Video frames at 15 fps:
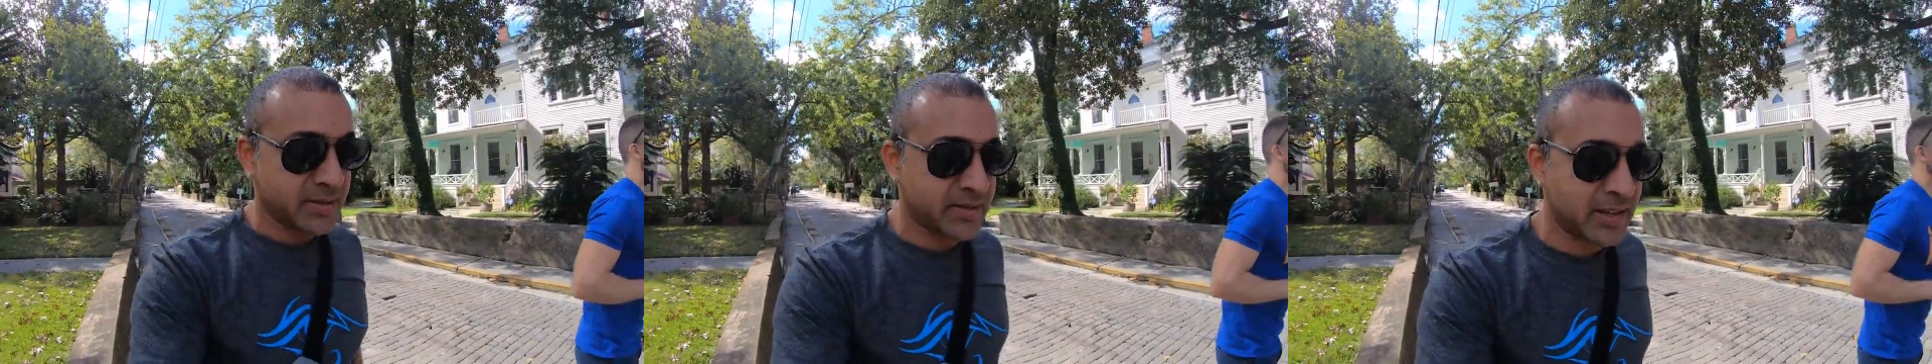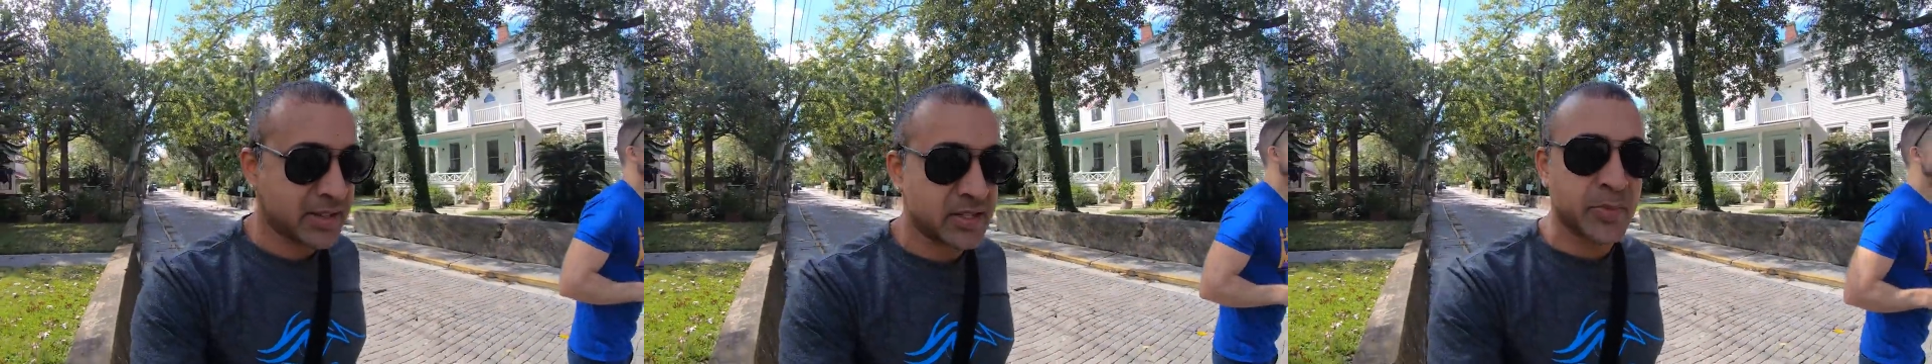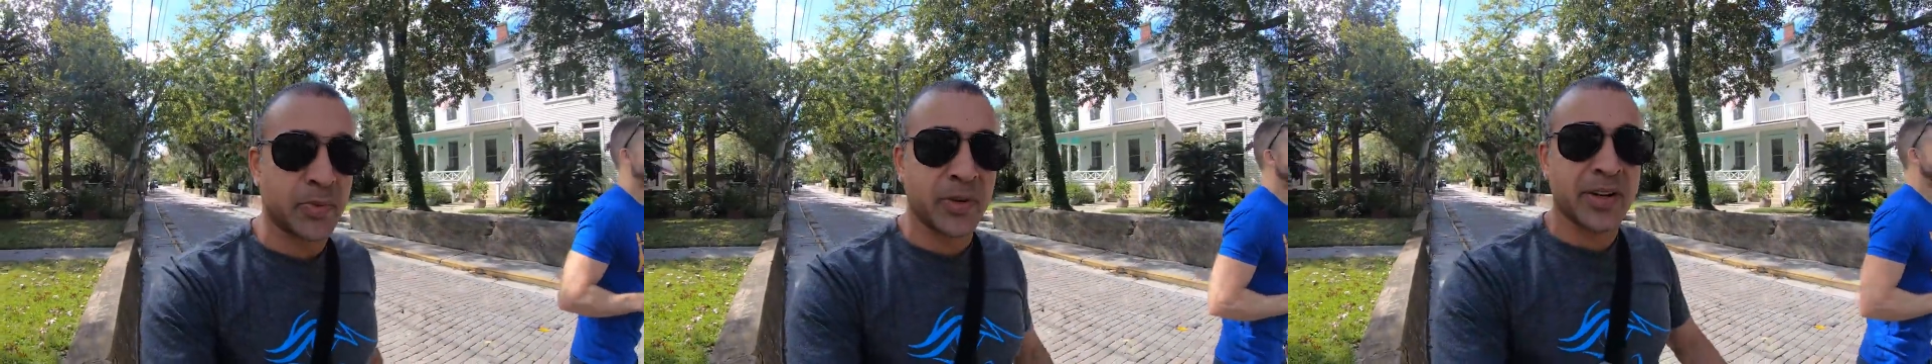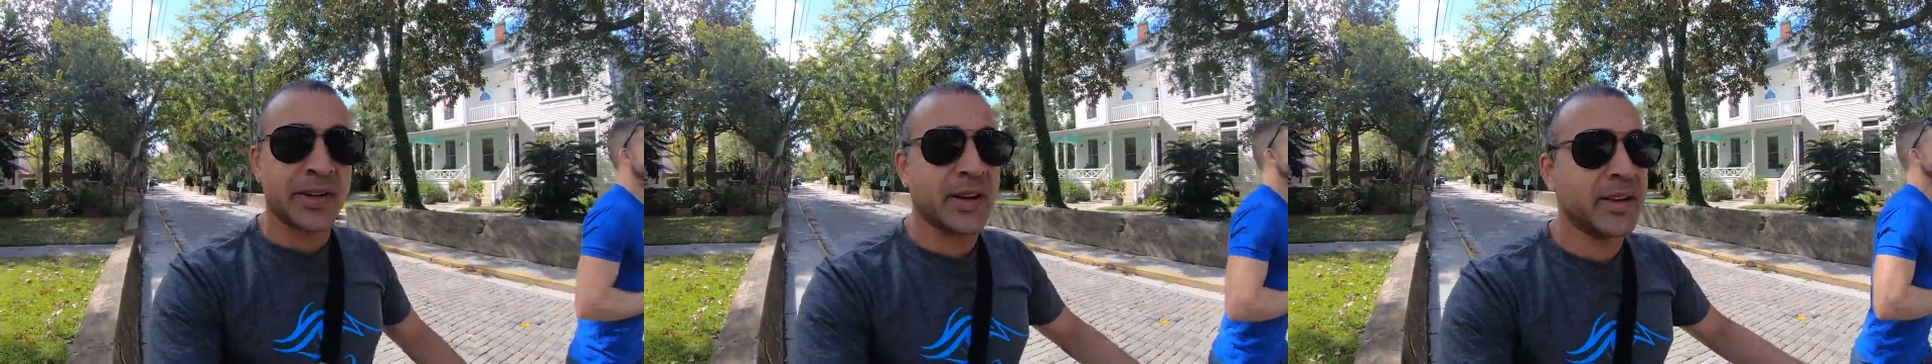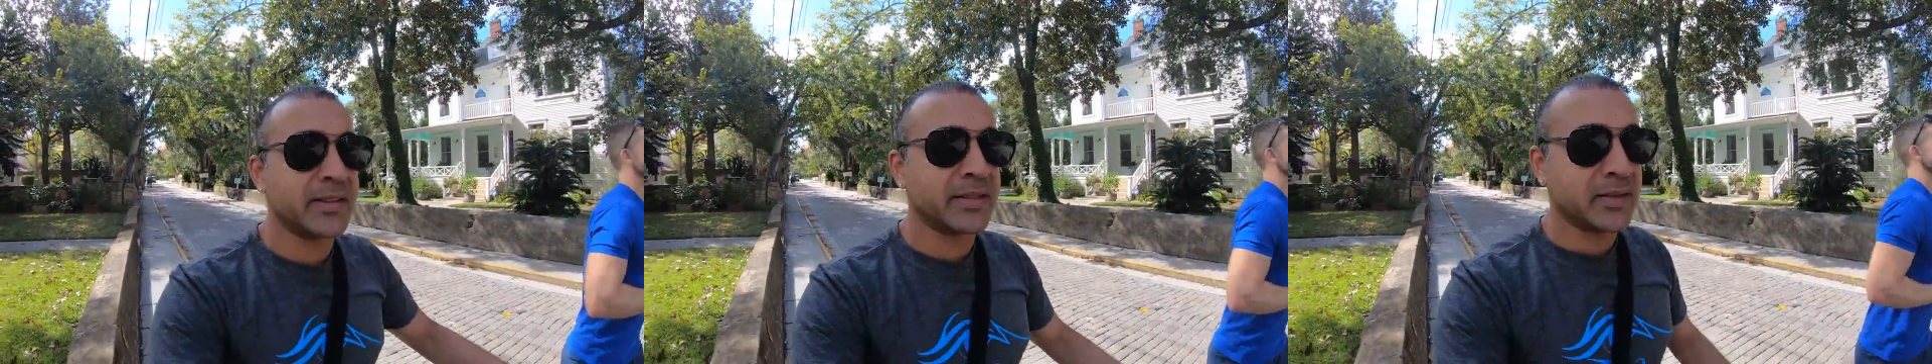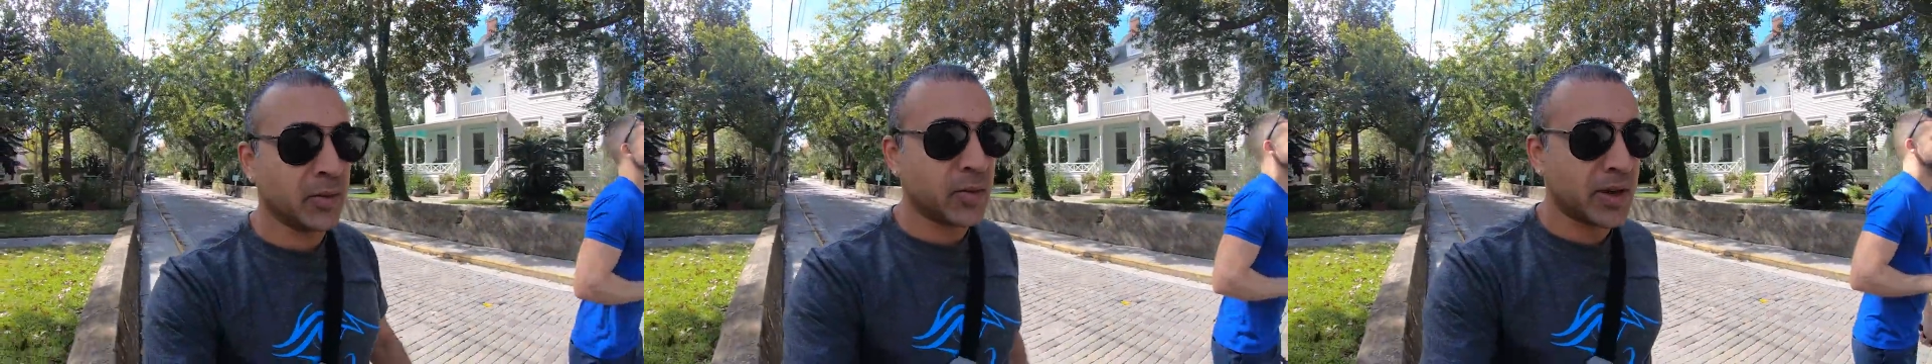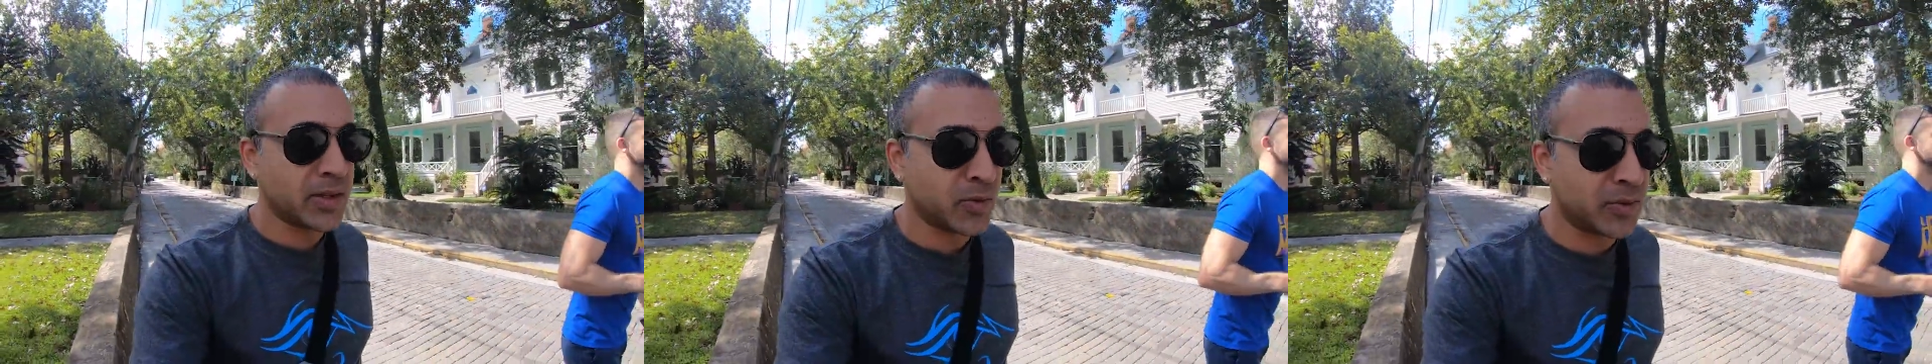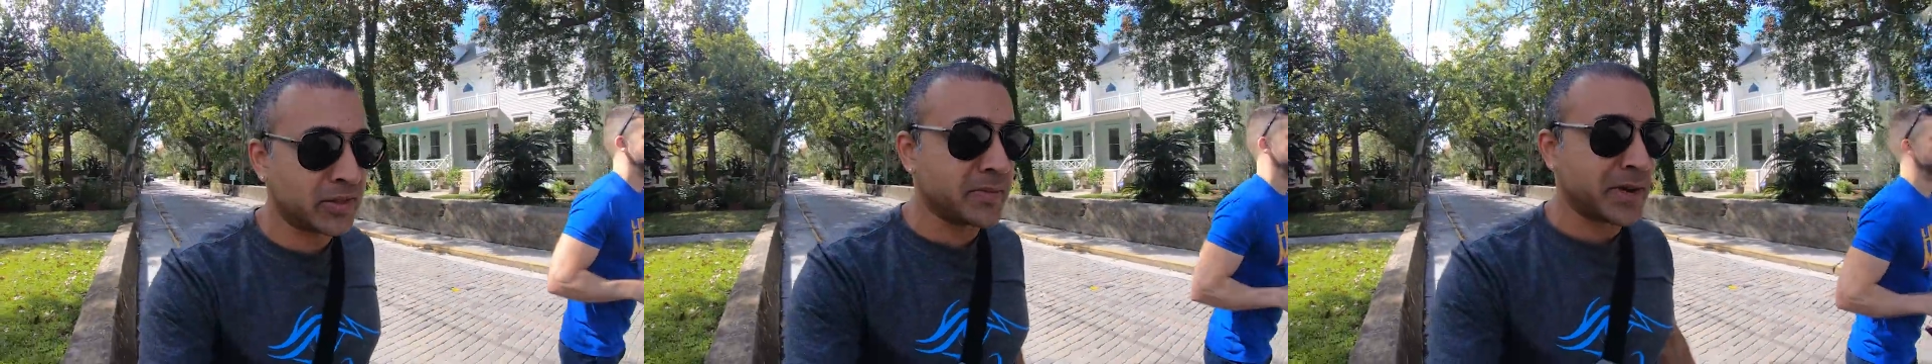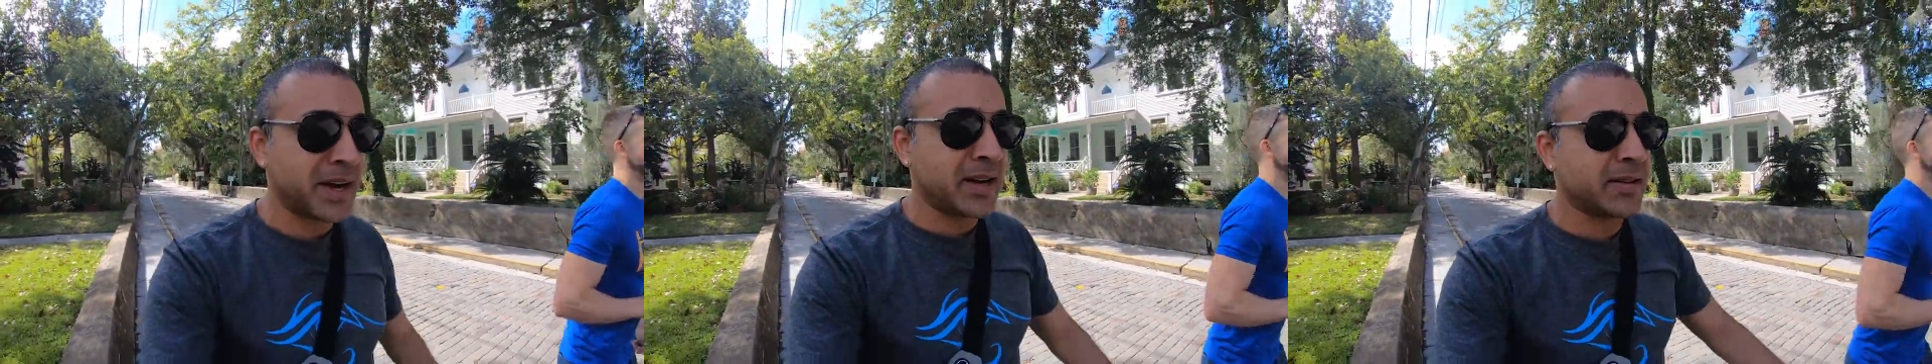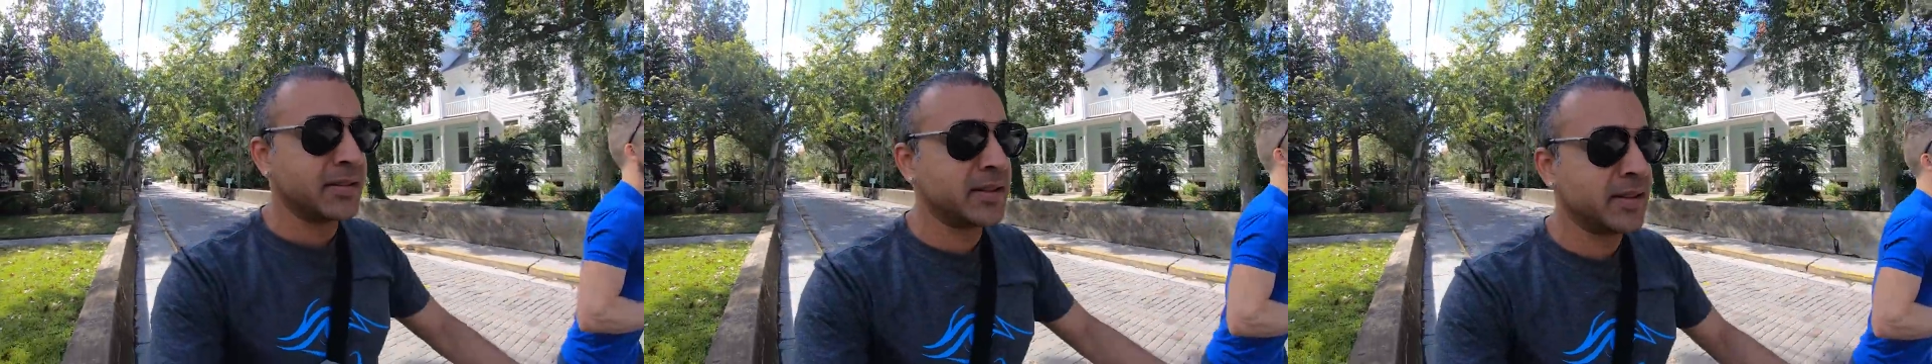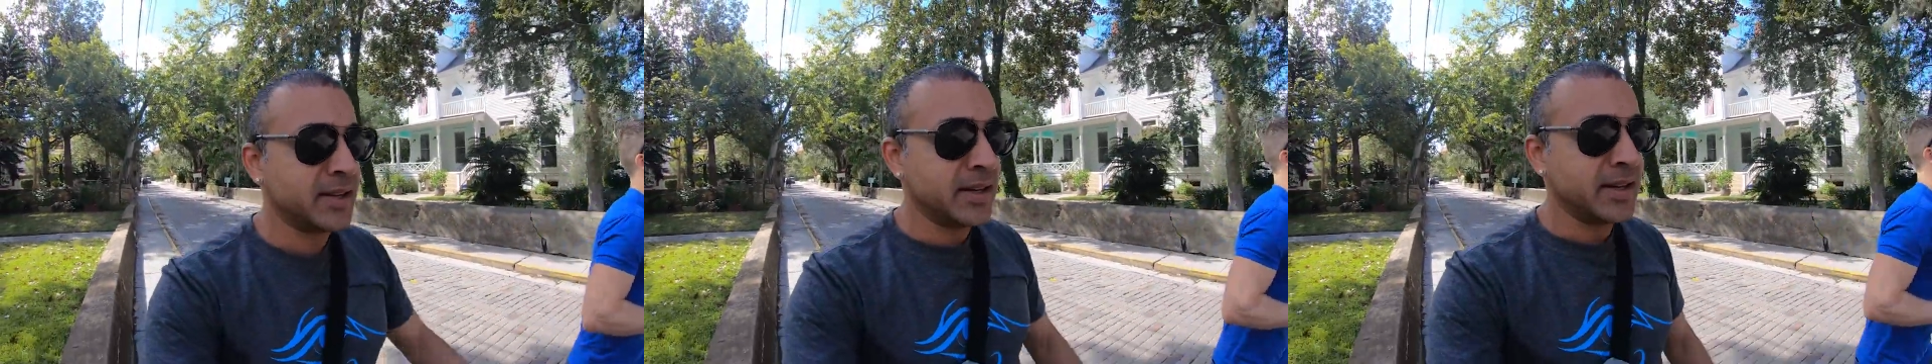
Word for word: It was actually pretty nice. The weather was about